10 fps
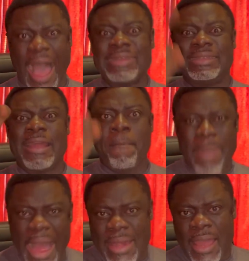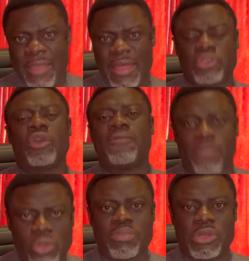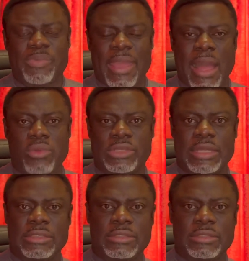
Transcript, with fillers: and demand that your vote must be counted.